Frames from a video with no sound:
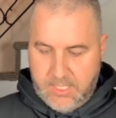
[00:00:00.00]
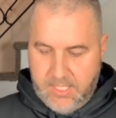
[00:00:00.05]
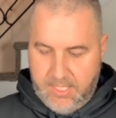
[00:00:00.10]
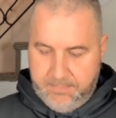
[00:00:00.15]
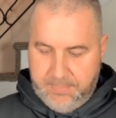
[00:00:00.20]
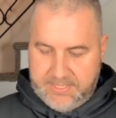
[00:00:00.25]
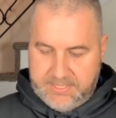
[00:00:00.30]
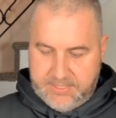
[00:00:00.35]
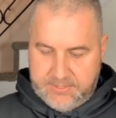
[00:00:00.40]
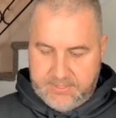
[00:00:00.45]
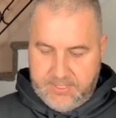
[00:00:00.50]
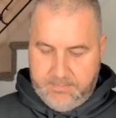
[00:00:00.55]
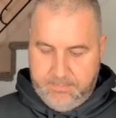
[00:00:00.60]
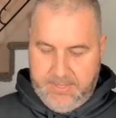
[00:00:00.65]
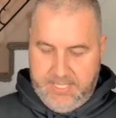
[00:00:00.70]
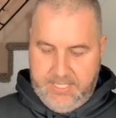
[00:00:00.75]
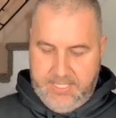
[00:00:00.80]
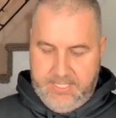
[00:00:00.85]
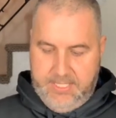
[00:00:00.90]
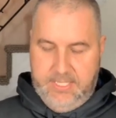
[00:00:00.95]
picked this up
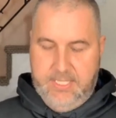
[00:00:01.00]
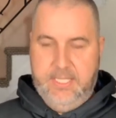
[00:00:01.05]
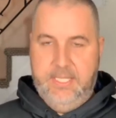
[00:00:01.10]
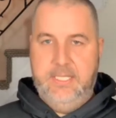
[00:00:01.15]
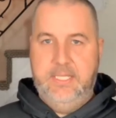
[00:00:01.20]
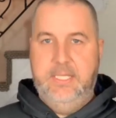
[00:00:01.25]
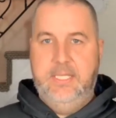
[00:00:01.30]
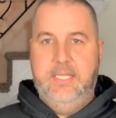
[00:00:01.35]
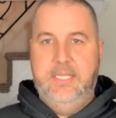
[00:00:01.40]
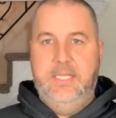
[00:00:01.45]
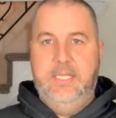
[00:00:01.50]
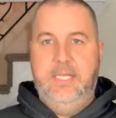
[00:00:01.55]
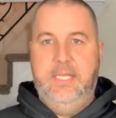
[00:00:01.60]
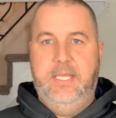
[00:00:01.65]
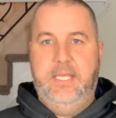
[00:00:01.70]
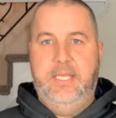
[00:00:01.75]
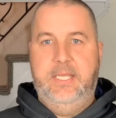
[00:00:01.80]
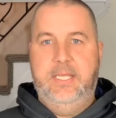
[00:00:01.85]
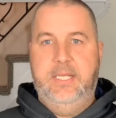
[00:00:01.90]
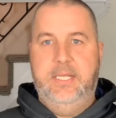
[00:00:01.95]
at a
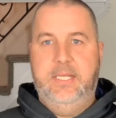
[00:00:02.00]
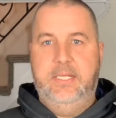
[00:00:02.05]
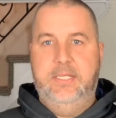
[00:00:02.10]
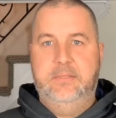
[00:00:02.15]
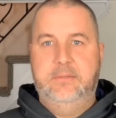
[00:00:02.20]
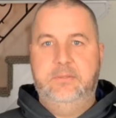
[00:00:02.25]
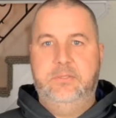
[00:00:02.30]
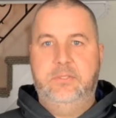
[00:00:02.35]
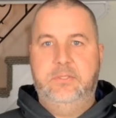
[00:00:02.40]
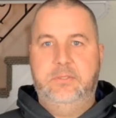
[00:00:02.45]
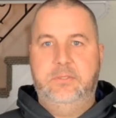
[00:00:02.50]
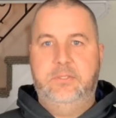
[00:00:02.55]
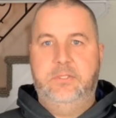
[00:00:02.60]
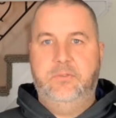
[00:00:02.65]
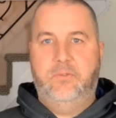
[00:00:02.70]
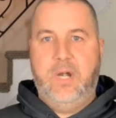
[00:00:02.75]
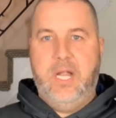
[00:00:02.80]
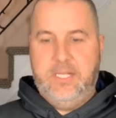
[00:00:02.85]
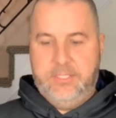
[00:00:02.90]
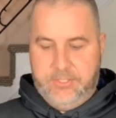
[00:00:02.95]

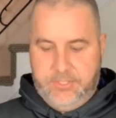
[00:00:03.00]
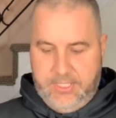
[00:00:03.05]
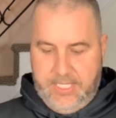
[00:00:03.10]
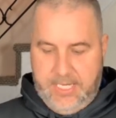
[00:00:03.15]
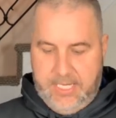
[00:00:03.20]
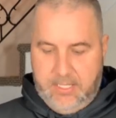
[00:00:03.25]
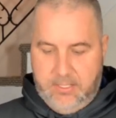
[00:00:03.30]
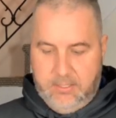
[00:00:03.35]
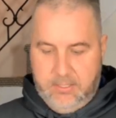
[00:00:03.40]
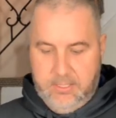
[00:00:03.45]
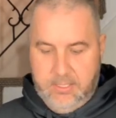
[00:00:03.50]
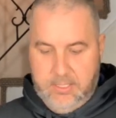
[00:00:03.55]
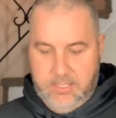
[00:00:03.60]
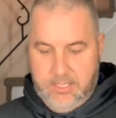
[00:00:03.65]
garage sale.